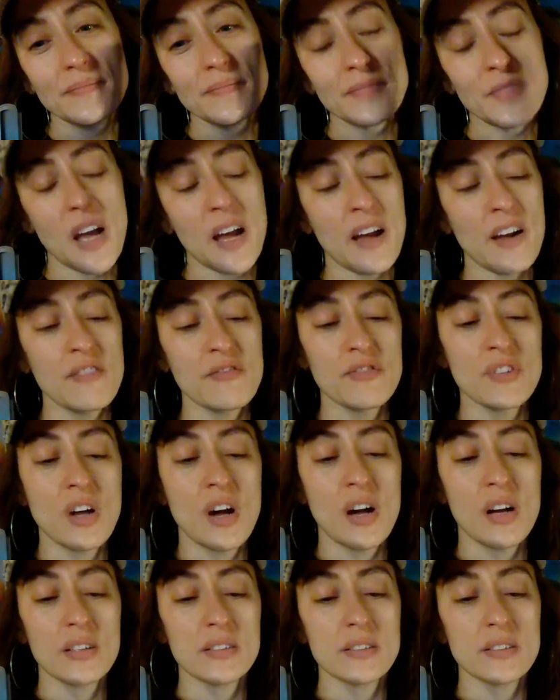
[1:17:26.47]
I have
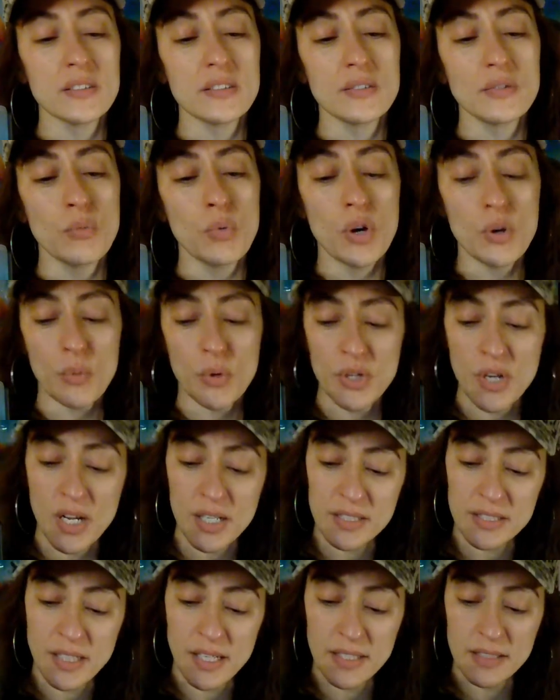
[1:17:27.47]
not. What, we're
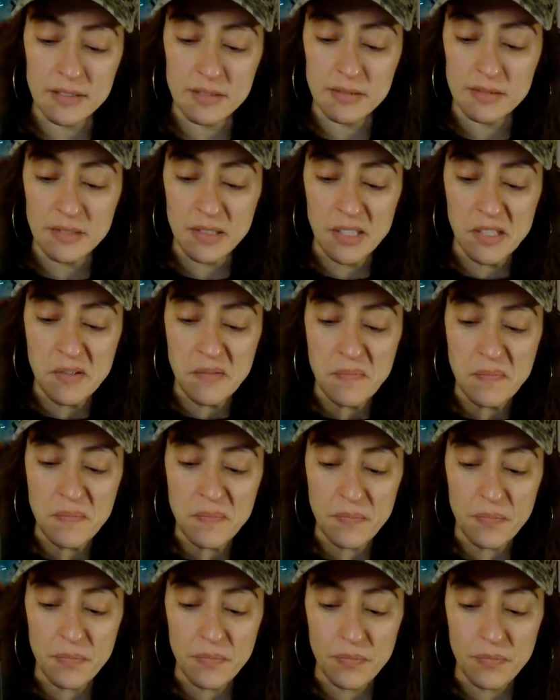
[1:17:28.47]
not done?
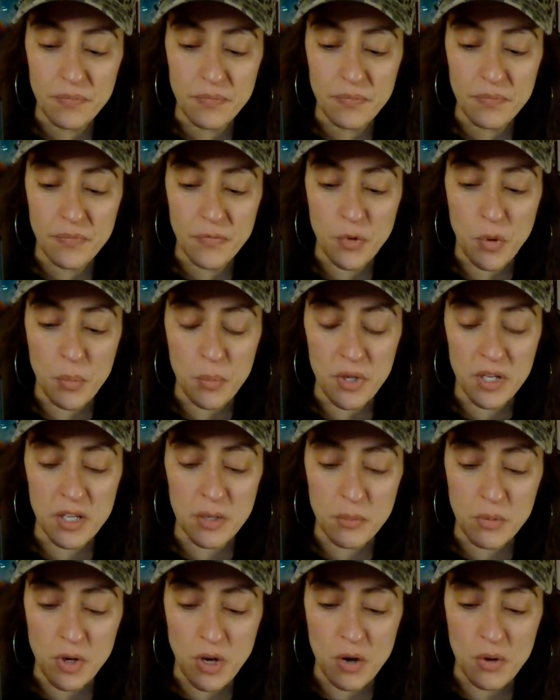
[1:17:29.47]
You want me to
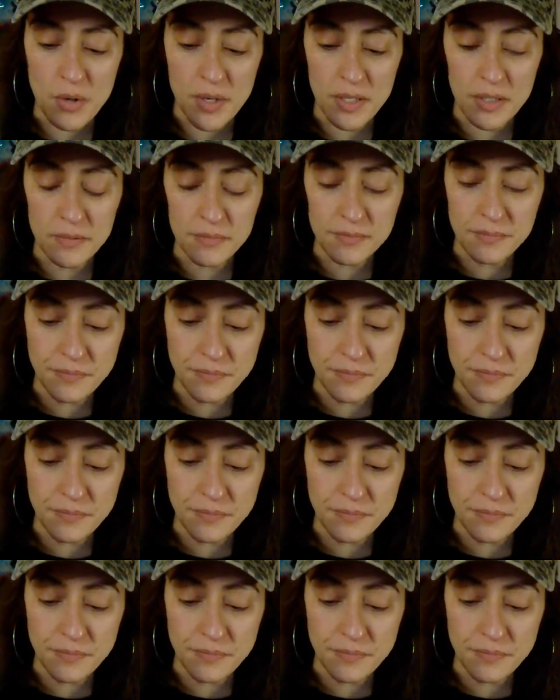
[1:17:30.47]
keep going?